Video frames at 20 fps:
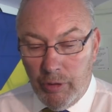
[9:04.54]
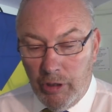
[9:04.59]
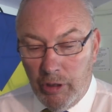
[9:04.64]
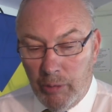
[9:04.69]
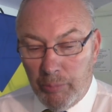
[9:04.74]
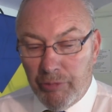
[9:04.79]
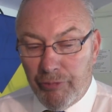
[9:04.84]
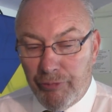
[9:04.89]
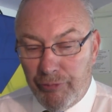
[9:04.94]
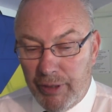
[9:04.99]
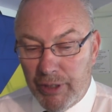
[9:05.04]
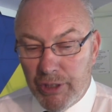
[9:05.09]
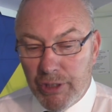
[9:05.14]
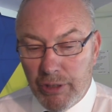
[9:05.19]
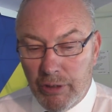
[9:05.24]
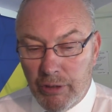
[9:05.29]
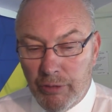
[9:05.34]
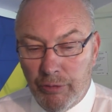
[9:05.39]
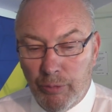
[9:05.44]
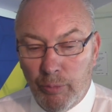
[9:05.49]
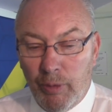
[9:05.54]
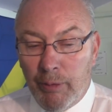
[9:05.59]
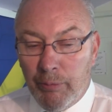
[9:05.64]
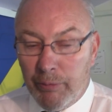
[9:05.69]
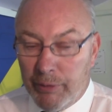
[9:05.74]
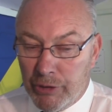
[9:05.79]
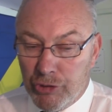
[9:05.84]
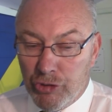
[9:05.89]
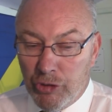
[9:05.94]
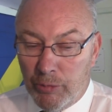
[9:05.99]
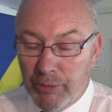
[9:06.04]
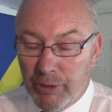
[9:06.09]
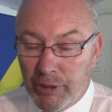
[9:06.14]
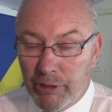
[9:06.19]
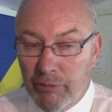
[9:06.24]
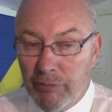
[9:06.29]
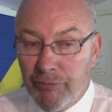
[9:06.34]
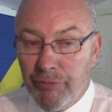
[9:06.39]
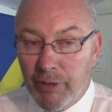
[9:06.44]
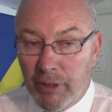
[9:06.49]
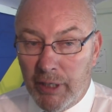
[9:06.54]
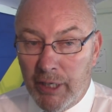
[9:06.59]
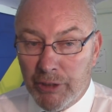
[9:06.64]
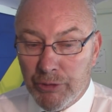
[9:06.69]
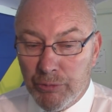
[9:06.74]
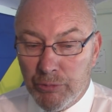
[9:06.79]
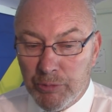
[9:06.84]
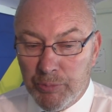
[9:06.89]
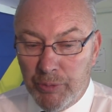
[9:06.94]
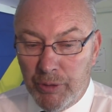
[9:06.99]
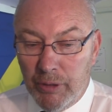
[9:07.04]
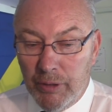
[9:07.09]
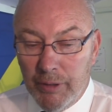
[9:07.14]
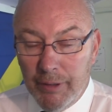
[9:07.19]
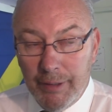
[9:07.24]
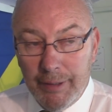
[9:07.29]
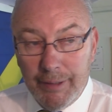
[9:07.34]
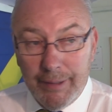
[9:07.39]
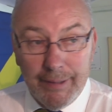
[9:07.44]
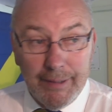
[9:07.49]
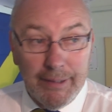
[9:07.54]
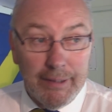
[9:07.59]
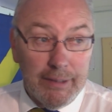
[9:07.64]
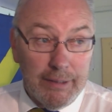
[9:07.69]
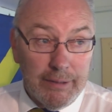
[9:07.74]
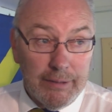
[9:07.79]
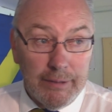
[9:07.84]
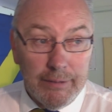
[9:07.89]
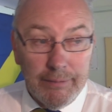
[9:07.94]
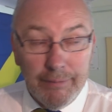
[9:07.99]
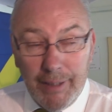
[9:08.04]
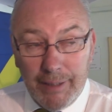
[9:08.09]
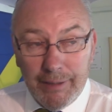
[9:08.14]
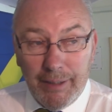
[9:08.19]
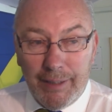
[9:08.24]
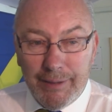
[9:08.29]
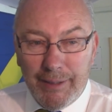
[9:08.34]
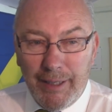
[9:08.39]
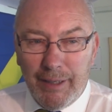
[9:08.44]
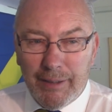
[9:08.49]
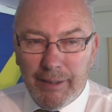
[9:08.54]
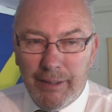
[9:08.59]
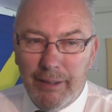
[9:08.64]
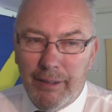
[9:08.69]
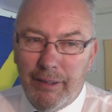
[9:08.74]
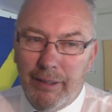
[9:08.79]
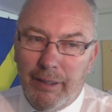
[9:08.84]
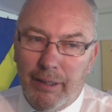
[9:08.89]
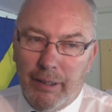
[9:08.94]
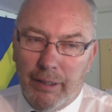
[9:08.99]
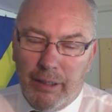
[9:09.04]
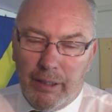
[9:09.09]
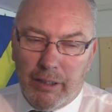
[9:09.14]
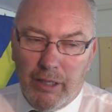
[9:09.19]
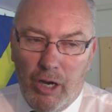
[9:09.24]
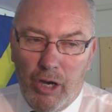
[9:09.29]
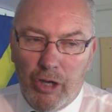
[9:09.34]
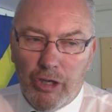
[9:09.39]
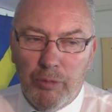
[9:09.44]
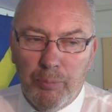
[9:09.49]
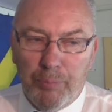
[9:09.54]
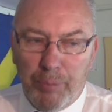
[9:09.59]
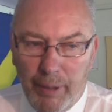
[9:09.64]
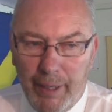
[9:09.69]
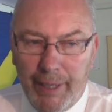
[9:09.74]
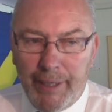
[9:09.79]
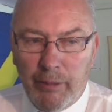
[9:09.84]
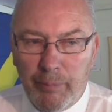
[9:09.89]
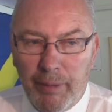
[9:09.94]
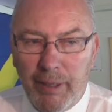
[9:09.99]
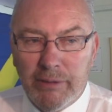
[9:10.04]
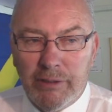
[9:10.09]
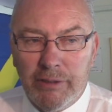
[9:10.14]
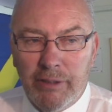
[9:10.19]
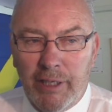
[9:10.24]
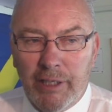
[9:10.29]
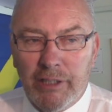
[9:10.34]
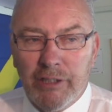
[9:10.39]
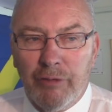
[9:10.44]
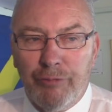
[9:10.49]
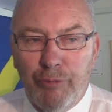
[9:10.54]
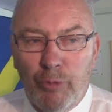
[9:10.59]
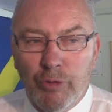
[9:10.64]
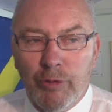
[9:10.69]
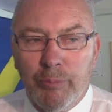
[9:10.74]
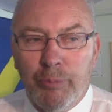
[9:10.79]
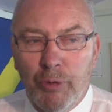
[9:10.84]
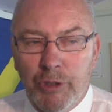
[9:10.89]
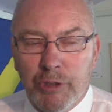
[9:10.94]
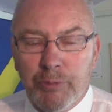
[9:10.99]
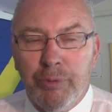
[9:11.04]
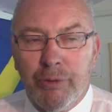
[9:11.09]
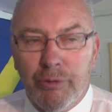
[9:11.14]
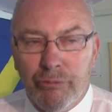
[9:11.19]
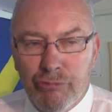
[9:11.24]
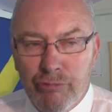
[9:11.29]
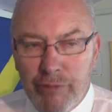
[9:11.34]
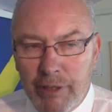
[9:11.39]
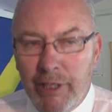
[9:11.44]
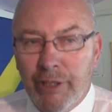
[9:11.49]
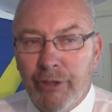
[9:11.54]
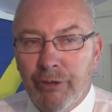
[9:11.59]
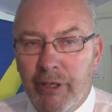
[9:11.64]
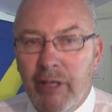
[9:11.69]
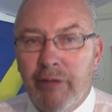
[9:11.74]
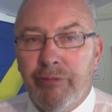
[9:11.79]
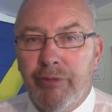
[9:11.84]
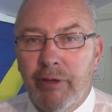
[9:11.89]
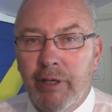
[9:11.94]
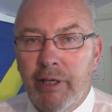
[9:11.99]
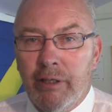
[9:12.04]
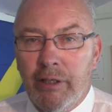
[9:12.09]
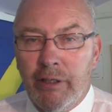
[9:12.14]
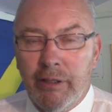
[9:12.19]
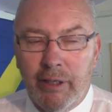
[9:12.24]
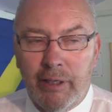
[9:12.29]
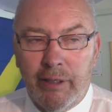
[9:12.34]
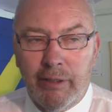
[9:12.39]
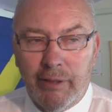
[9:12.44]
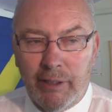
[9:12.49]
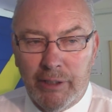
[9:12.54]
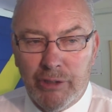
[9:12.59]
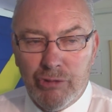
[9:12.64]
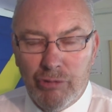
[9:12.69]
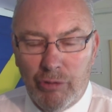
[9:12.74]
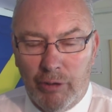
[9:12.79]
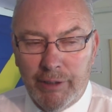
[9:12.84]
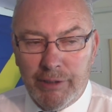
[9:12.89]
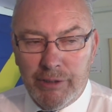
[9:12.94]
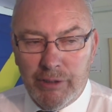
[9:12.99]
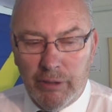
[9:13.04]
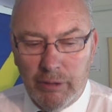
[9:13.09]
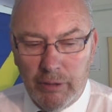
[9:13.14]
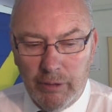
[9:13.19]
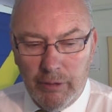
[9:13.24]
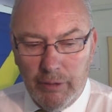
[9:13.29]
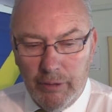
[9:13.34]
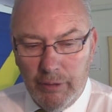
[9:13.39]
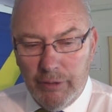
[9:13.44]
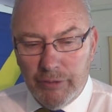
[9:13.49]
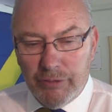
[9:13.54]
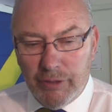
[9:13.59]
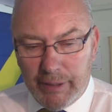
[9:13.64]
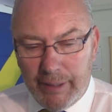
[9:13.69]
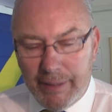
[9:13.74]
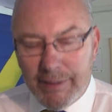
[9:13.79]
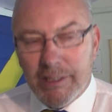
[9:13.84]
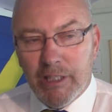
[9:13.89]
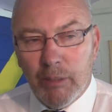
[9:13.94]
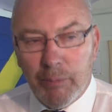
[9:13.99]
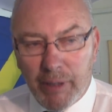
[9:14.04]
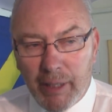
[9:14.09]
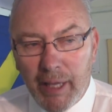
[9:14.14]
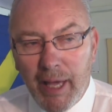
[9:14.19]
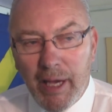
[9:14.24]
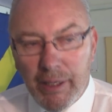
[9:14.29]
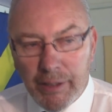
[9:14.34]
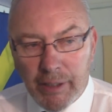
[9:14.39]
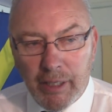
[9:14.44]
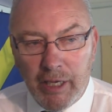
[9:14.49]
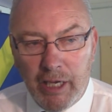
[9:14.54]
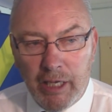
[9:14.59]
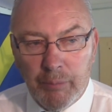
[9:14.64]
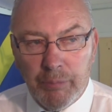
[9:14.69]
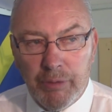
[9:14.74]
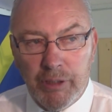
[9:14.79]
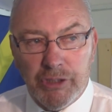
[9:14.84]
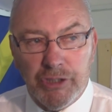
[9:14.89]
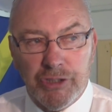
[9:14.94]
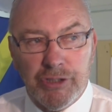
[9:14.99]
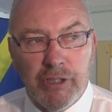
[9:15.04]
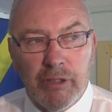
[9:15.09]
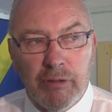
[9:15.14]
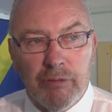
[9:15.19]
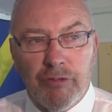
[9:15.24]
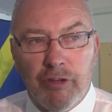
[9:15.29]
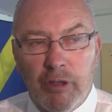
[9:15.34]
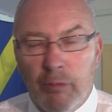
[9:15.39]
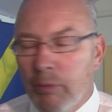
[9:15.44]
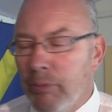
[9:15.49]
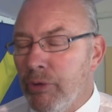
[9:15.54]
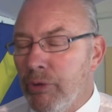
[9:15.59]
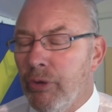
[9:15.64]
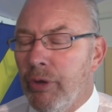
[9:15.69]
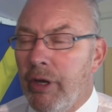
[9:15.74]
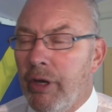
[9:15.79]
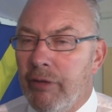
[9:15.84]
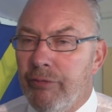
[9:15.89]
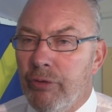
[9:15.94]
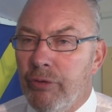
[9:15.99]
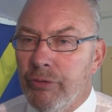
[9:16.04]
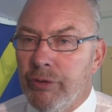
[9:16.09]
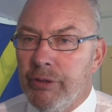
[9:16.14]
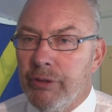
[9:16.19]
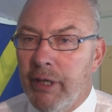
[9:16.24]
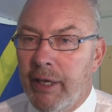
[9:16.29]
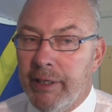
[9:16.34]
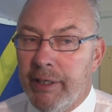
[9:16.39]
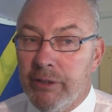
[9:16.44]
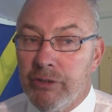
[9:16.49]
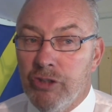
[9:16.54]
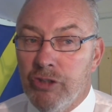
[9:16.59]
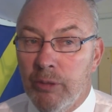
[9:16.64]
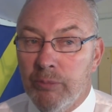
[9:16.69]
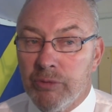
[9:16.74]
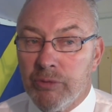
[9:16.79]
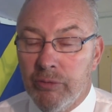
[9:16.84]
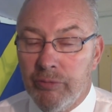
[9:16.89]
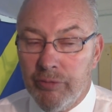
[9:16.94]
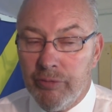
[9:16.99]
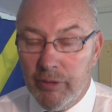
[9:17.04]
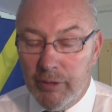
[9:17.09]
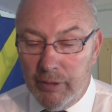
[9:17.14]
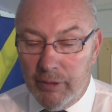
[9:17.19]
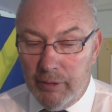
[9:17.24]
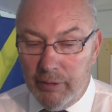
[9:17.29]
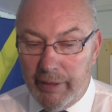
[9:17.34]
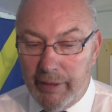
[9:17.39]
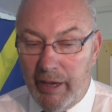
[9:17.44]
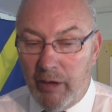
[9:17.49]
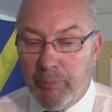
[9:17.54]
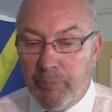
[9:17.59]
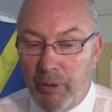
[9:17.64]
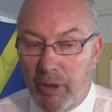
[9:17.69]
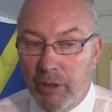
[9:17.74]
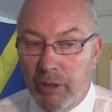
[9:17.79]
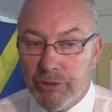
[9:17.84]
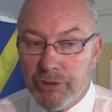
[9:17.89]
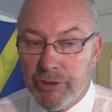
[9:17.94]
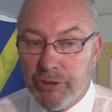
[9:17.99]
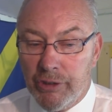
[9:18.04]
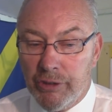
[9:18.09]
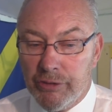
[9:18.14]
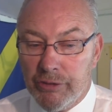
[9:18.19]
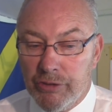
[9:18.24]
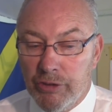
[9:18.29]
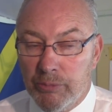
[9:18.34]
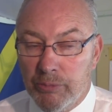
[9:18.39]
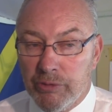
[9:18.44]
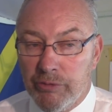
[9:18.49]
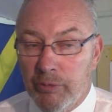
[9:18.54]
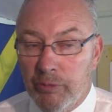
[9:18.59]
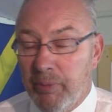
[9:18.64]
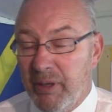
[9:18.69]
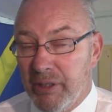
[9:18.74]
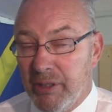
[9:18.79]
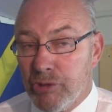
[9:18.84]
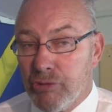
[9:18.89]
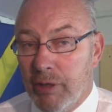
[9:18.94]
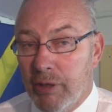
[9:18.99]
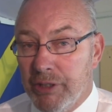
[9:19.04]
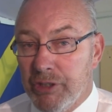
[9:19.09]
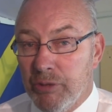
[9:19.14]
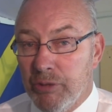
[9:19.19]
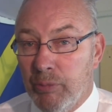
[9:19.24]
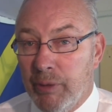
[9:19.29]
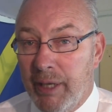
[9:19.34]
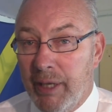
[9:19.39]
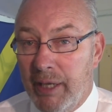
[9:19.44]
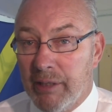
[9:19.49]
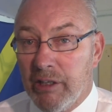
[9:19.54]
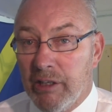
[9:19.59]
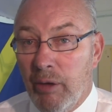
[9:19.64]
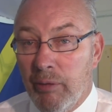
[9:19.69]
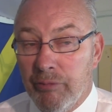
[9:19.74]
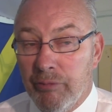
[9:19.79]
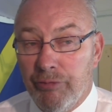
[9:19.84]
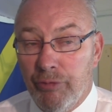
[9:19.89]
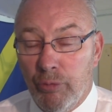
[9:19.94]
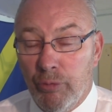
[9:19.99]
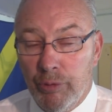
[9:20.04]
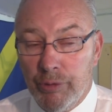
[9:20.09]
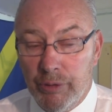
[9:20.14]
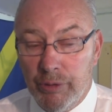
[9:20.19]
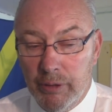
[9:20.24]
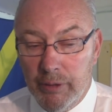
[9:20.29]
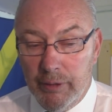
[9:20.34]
professional in the way we're in a job at the Corinthian Casuals, but I can't complain about today, because I thought the boys put a really good effort in and they tried to get something out of the game, but I just didn't think we were good enough on the day in terms of our passing, in terms of the penetration we had going forward